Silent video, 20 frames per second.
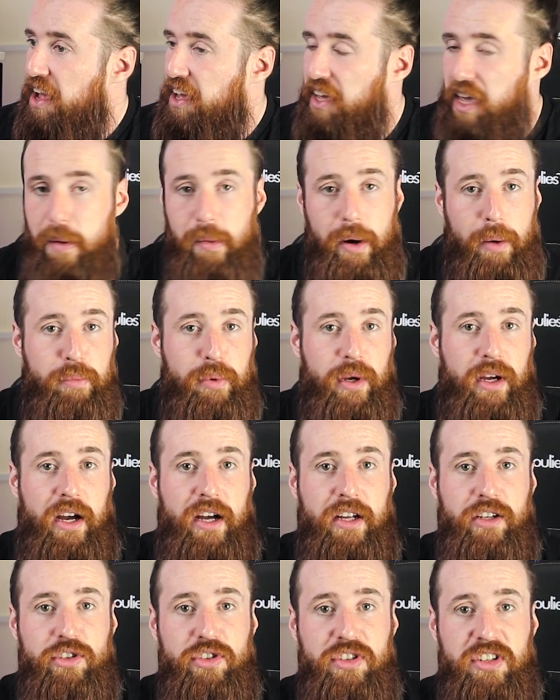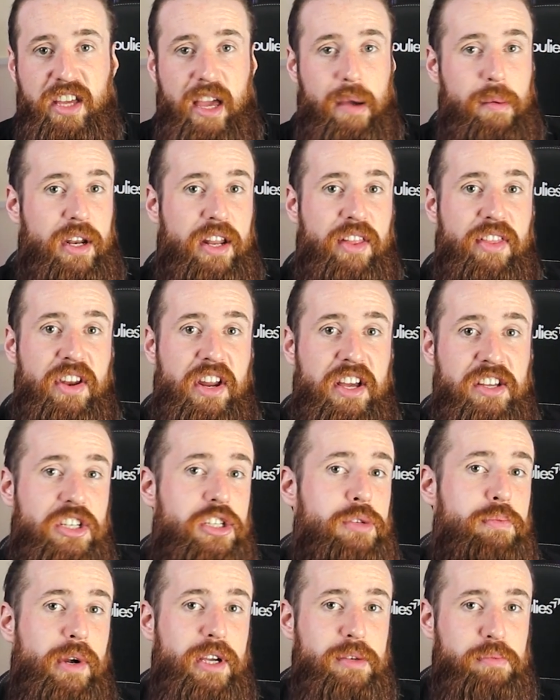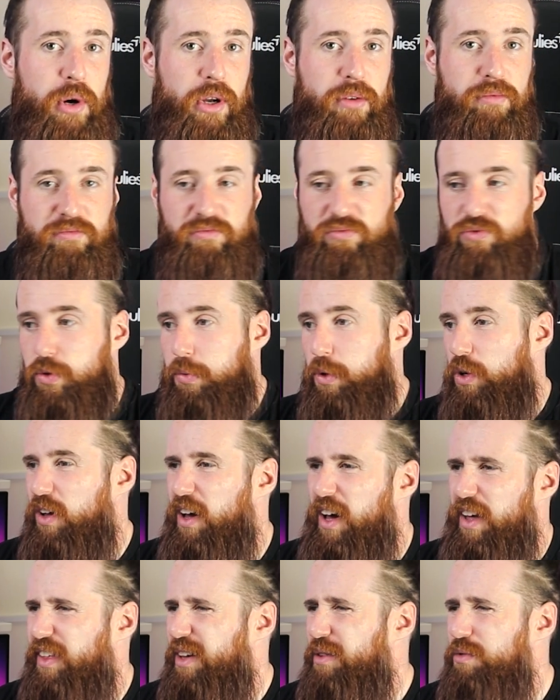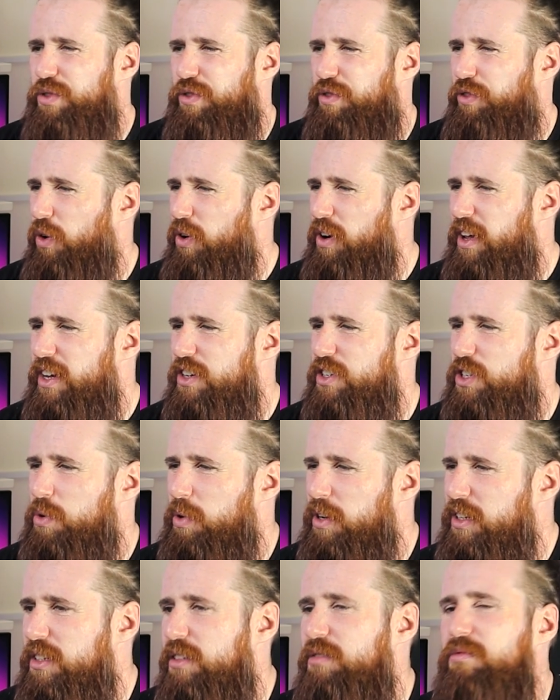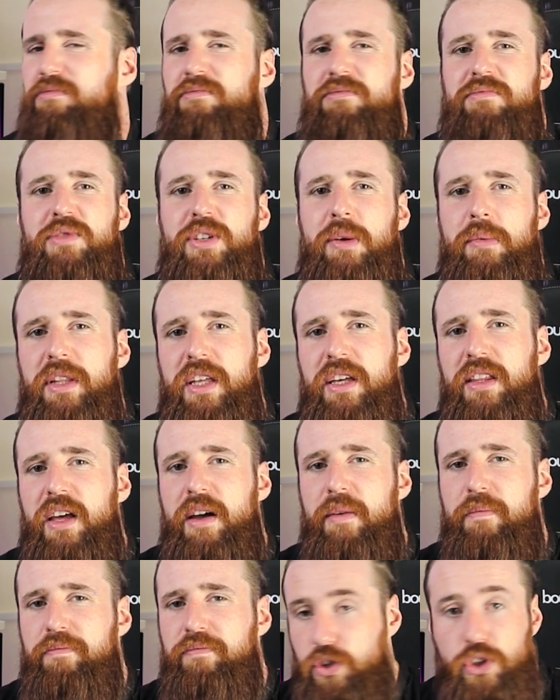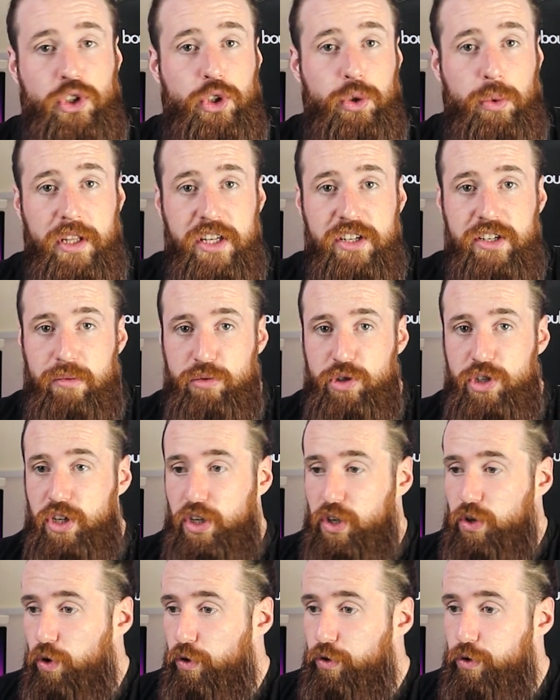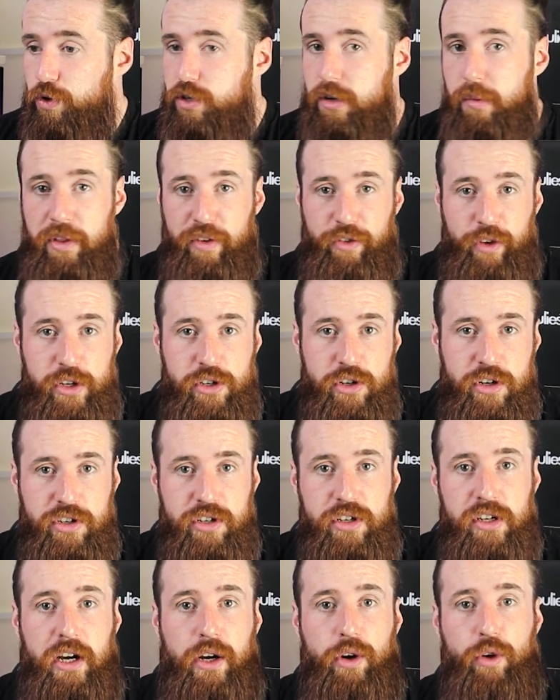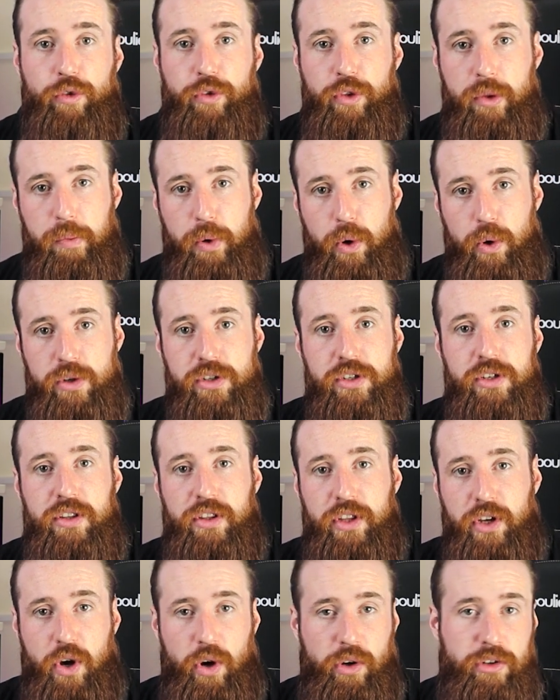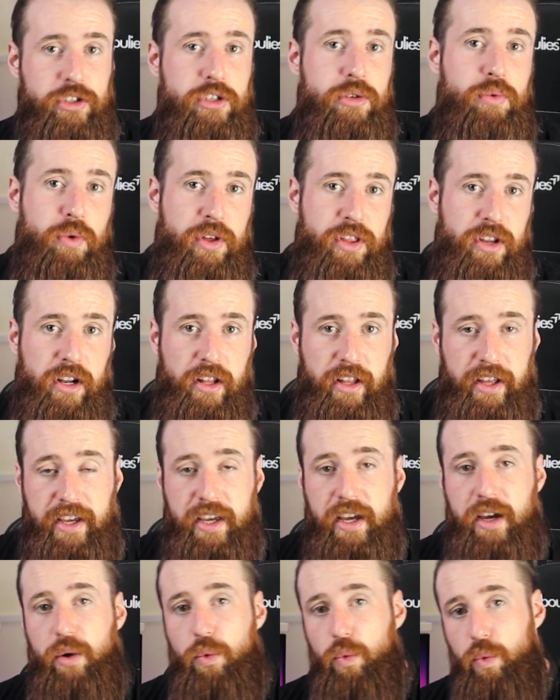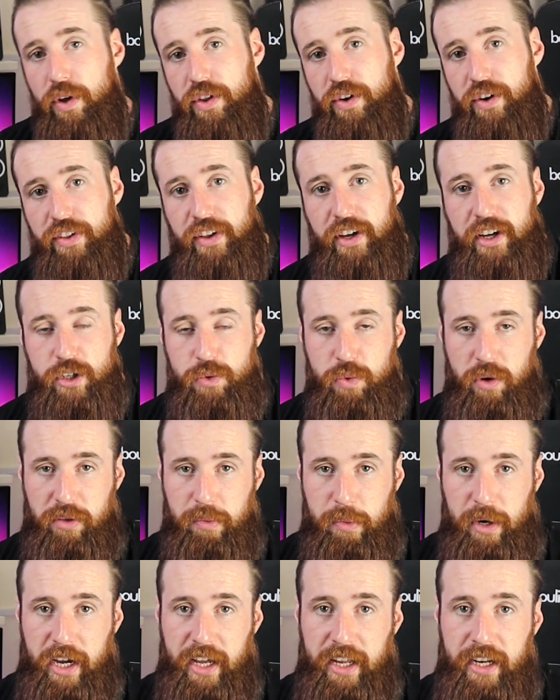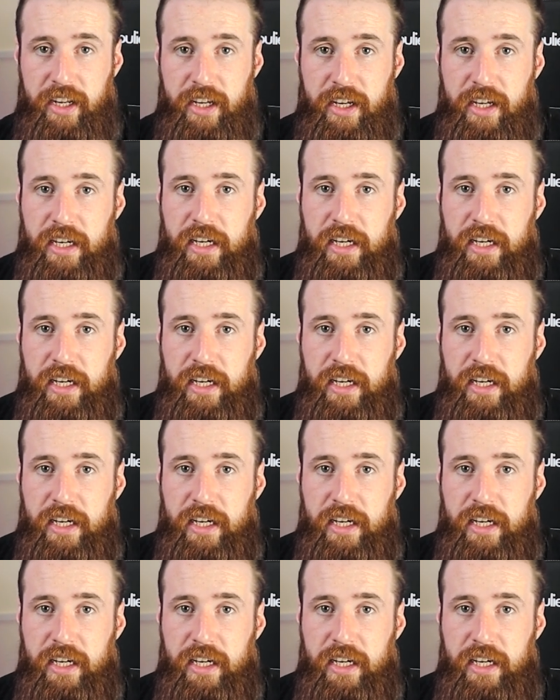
came up and came in at the nicest price point. It was about, I think it was 40-ish quid, something like that. So with this, I'm just going to go through some of the features. I'll go through the pros, the cons, whether I like it, whether I think it's worth buying,